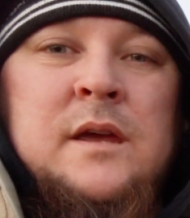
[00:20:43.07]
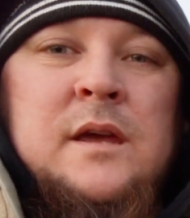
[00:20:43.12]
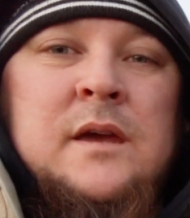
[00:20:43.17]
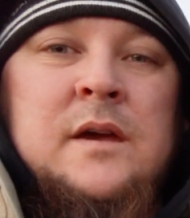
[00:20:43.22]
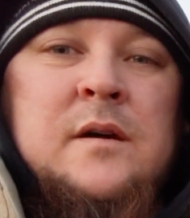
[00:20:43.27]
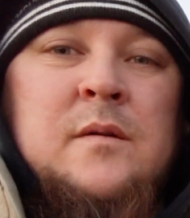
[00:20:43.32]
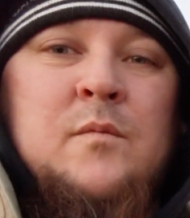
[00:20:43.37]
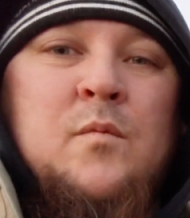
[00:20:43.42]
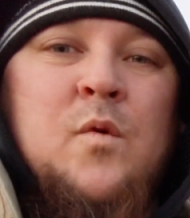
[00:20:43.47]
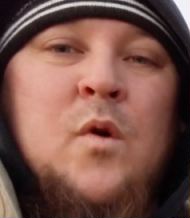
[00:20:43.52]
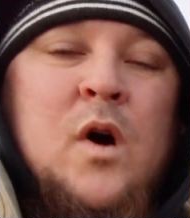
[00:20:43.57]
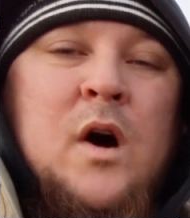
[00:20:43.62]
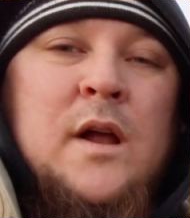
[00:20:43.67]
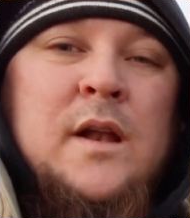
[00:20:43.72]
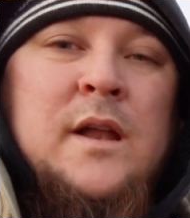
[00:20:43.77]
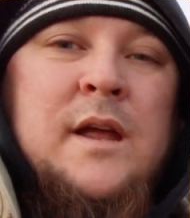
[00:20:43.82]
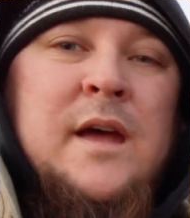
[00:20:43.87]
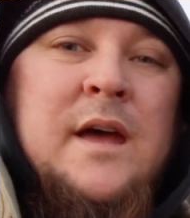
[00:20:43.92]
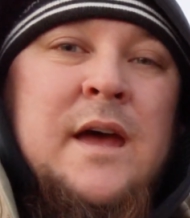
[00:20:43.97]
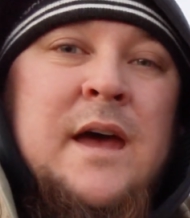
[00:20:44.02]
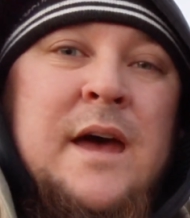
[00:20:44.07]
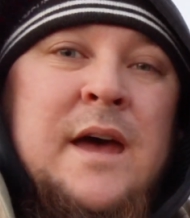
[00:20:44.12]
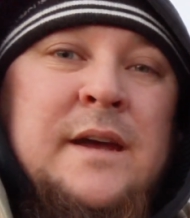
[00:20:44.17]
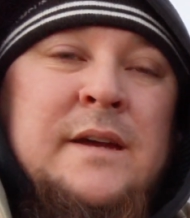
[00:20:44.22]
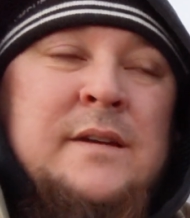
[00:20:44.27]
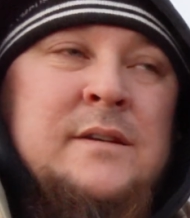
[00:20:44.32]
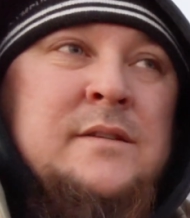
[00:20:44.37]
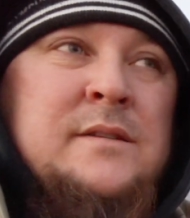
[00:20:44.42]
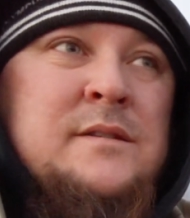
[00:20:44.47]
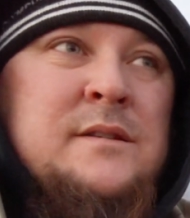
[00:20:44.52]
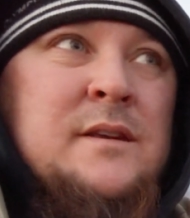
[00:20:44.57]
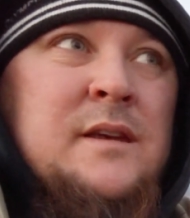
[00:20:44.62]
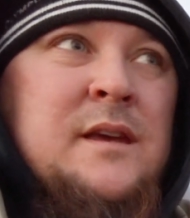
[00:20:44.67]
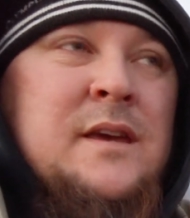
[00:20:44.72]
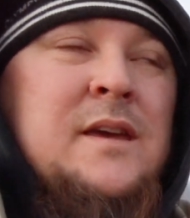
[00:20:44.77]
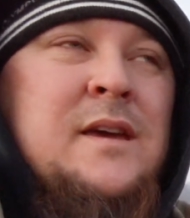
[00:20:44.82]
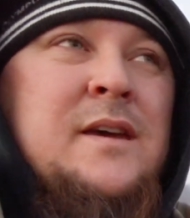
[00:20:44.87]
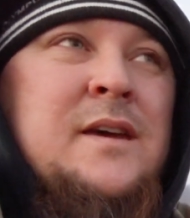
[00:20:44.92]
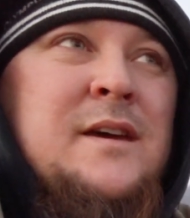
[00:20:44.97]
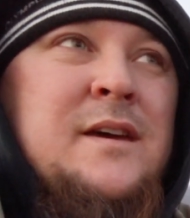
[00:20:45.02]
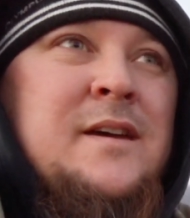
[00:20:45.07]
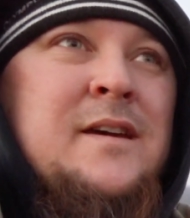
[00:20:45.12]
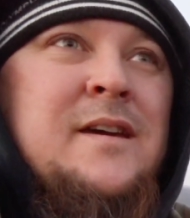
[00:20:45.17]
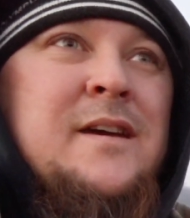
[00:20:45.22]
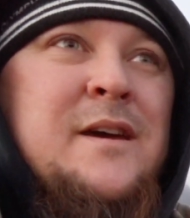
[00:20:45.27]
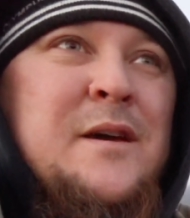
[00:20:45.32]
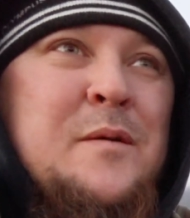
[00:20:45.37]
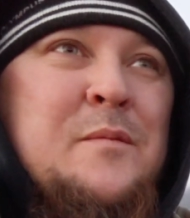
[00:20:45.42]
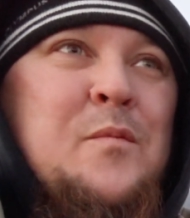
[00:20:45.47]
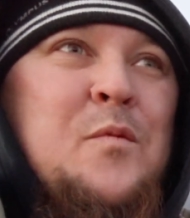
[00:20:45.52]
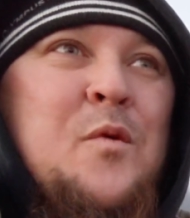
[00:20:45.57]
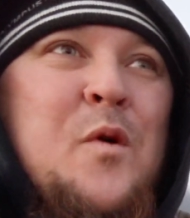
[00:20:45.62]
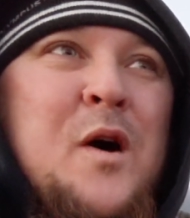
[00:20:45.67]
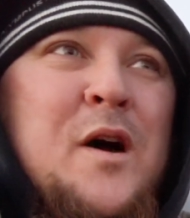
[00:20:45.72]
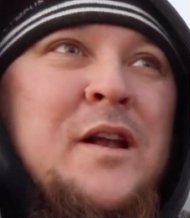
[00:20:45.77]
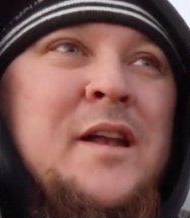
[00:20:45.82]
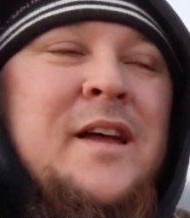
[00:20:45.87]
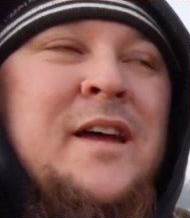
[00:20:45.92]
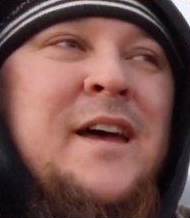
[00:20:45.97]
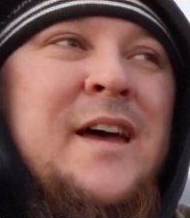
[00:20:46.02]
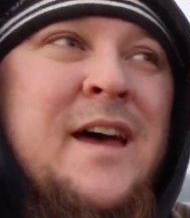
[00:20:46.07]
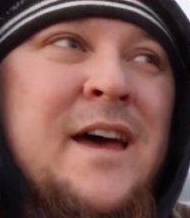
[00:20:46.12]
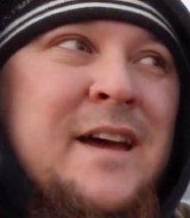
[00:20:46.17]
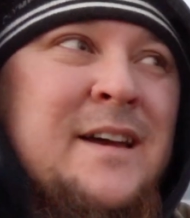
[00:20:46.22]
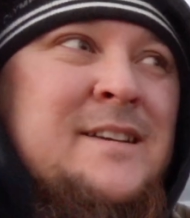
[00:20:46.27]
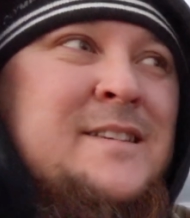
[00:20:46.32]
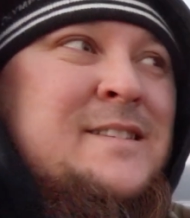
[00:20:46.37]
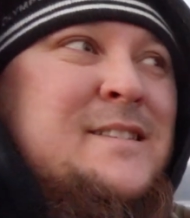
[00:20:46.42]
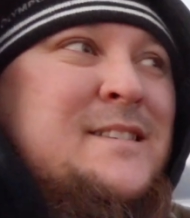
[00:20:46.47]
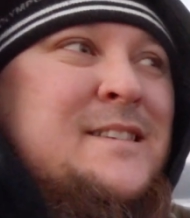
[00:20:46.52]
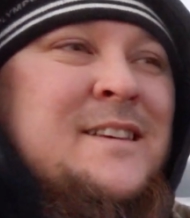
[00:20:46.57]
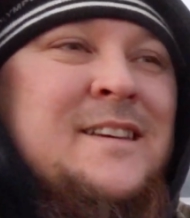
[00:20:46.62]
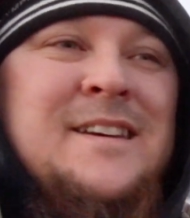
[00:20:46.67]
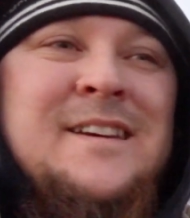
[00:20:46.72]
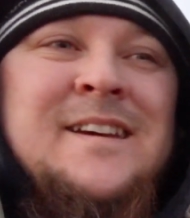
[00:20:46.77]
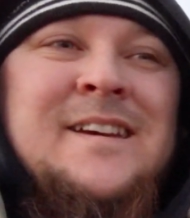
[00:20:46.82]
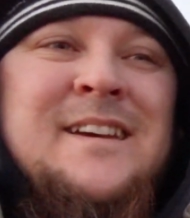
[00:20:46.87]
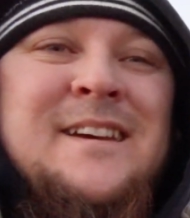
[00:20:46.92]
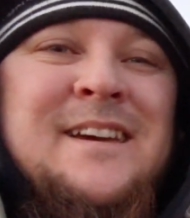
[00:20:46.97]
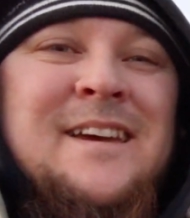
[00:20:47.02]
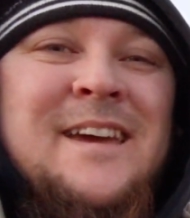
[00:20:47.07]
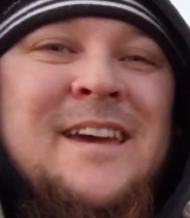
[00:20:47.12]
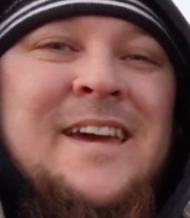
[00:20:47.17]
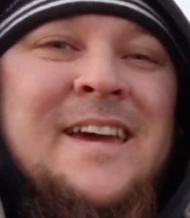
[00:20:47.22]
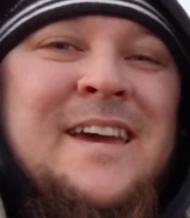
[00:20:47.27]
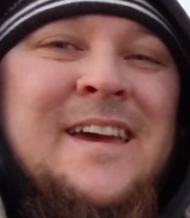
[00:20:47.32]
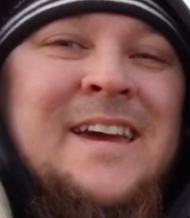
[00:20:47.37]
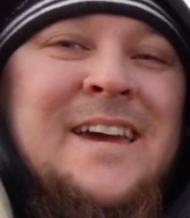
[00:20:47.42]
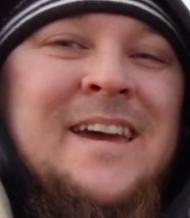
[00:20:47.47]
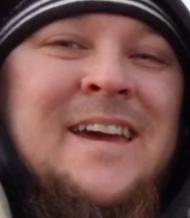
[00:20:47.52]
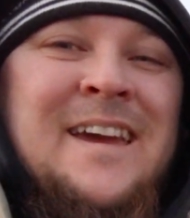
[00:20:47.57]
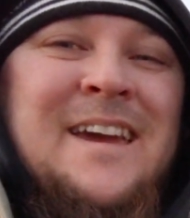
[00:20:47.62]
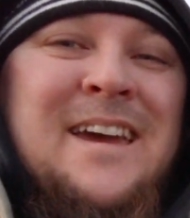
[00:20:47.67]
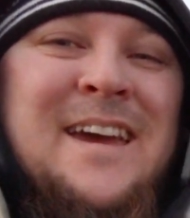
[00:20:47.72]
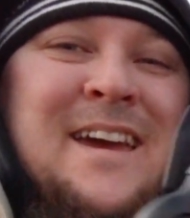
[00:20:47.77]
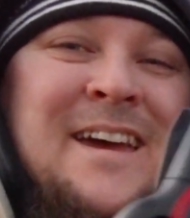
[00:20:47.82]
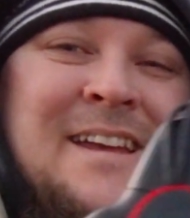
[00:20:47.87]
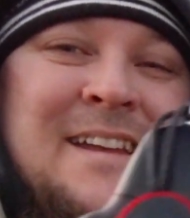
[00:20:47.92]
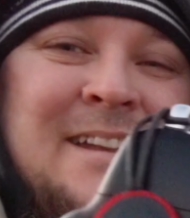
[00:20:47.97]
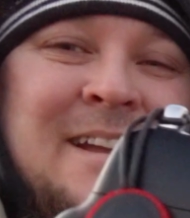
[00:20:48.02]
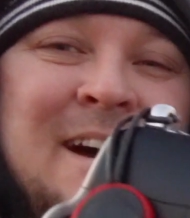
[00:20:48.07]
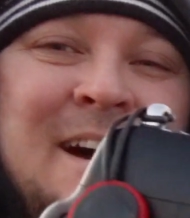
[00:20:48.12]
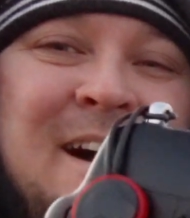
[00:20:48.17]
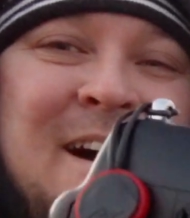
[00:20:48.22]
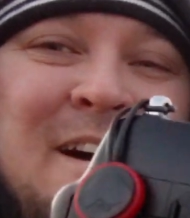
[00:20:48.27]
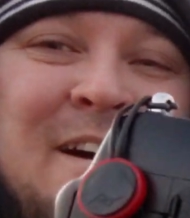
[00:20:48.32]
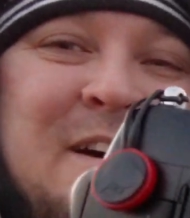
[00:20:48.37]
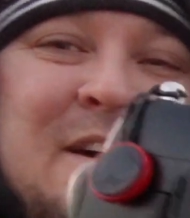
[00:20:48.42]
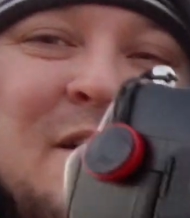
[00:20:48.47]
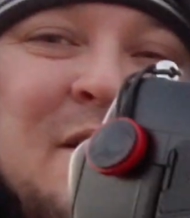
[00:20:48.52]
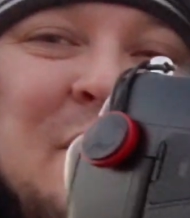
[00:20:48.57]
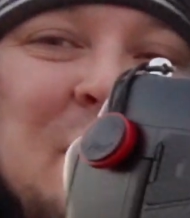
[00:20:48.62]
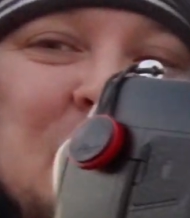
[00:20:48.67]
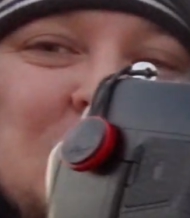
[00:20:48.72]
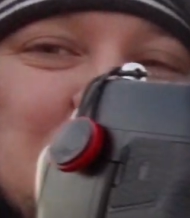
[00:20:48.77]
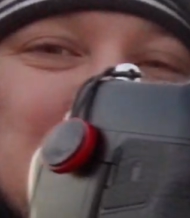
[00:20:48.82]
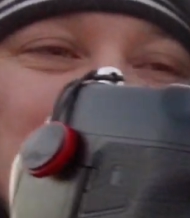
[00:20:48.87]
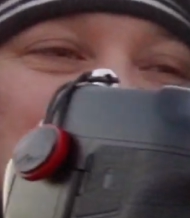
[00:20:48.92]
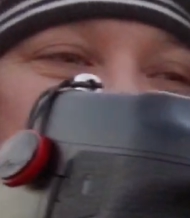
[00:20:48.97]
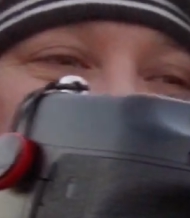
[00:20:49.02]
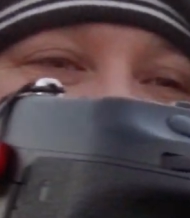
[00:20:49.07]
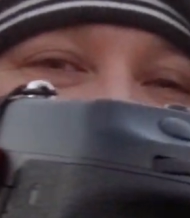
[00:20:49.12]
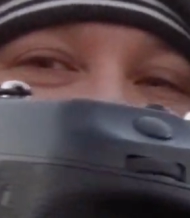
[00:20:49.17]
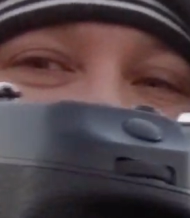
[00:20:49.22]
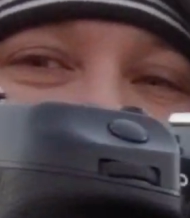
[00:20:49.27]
E-M1X, and 300